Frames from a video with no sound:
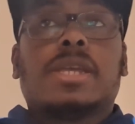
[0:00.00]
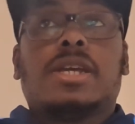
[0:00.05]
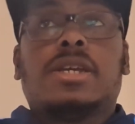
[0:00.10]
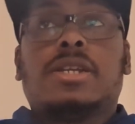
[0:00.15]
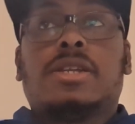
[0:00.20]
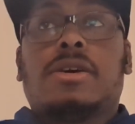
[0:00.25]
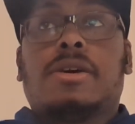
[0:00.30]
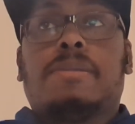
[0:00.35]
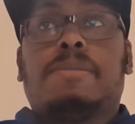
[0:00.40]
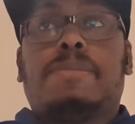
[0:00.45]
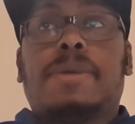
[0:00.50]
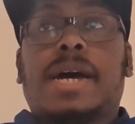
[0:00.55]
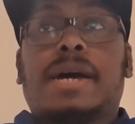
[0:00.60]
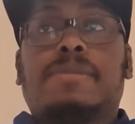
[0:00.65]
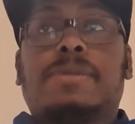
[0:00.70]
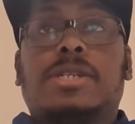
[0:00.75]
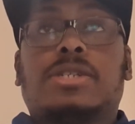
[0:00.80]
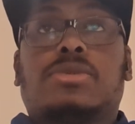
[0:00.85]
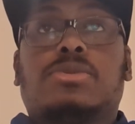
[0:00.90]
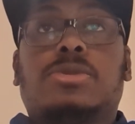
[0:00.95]
you know,
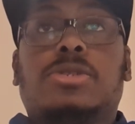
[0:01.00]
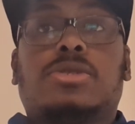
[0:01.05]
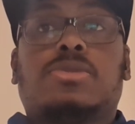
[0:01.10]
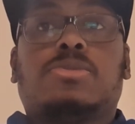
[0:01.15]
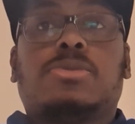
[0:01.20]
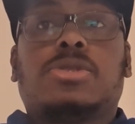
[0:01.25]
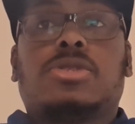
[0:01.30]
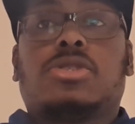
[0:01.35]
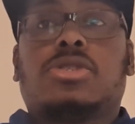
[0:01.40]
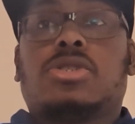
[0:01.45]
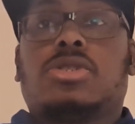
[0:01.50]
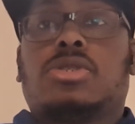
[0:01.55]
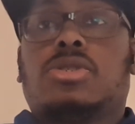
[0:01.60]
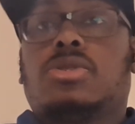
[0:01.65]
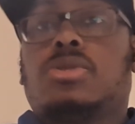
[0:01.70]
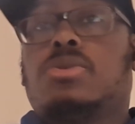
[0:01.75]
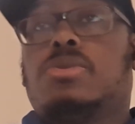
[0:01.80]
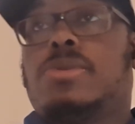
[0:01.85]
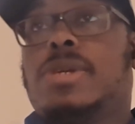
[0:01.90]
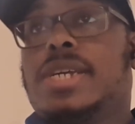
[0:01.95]
Babic was just
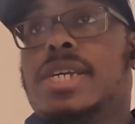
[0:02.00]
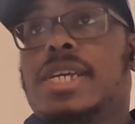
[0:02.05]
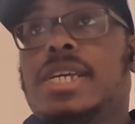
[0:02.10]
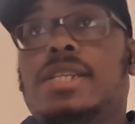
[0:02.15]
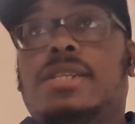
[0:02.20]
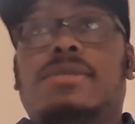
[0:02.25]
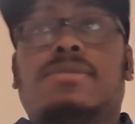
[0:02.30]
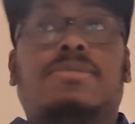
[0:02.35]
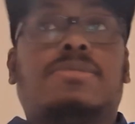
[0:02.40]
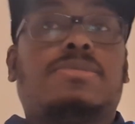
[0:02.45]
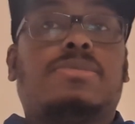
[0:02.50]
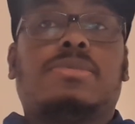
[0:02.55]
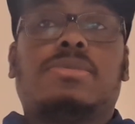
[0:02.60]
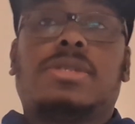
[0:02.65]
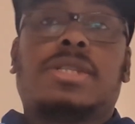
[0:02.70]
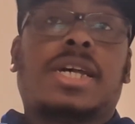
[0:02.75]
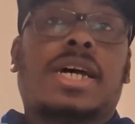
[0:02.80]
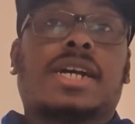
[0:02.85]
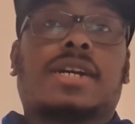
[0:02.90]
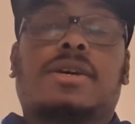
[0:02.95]
swinging
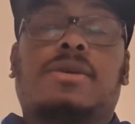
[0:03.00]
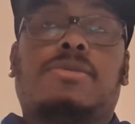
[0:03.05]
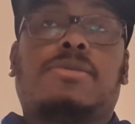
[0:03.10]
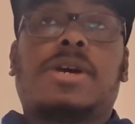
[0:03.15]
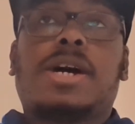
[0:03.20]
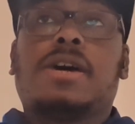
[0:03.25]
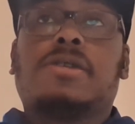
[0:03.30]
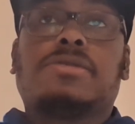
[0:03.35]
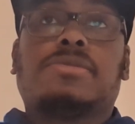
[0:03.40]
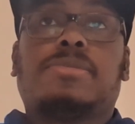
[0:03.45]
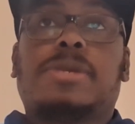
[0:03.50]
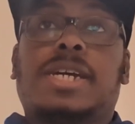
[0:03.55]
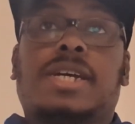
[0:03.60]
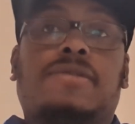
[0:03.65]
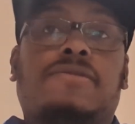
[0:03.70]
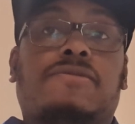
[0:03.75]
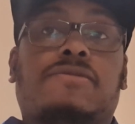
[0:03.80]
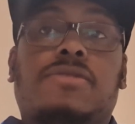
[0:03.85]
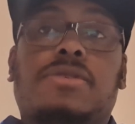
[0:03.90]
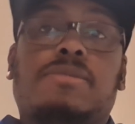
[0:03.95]
like a wild
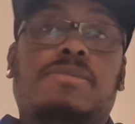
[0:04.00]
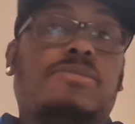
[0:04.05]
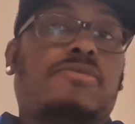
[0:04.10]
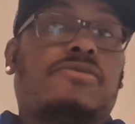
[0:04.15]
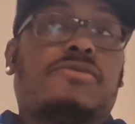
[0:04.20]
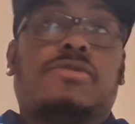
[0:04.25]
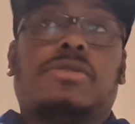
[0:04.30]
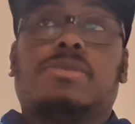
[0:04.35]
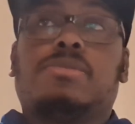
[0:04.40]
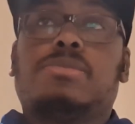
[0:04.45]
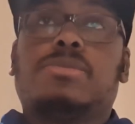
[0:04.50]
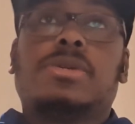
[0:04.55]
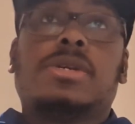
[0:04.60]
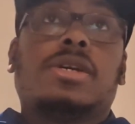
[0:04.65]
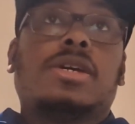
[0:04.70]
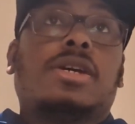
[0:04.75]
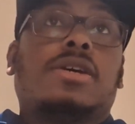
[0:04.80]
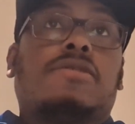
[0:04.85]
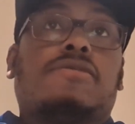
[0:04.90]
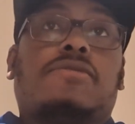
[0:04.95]
man from
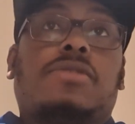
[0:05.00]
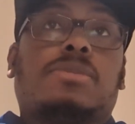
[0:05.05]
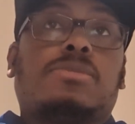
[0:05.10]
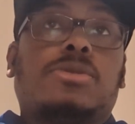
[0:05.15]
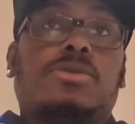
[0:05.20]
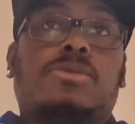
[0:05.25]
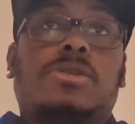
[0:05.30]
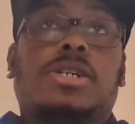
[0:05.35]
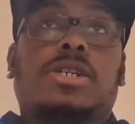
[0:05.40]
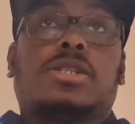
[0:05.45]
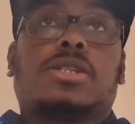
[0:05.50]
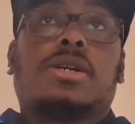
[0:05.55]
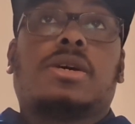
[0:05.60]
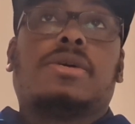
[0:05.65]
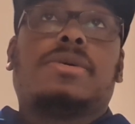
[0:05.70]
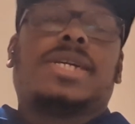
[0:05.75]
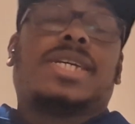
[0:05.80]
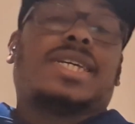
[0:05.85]
the word go.